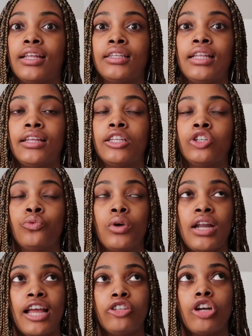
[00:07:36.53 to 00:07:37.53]
Like, there's
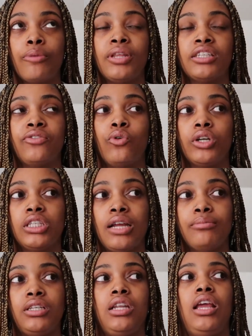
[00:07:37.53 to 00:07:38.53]
one eye drop that's 4
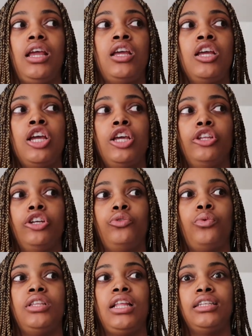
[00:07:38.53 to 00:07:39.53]
times a day. There's
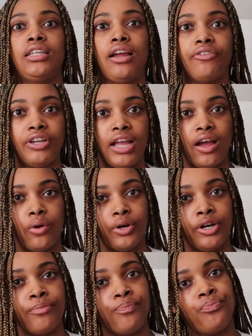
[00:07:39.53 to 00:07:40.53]
one that's every
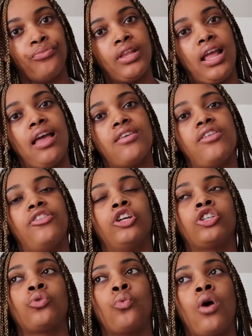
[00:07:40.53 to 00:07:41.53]
hour, and then
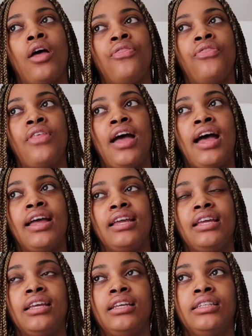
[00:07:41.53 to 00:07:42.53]
there's one that
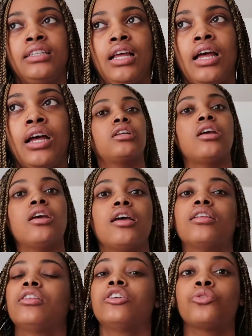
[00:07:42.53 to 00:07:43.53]
is and
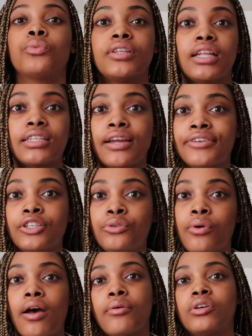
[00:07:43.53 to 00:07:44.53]
then there's one that's every
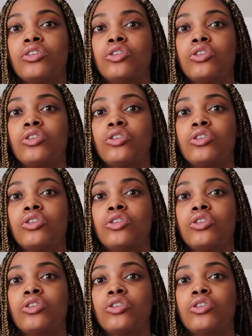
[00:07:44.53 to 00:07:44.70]
2 hours.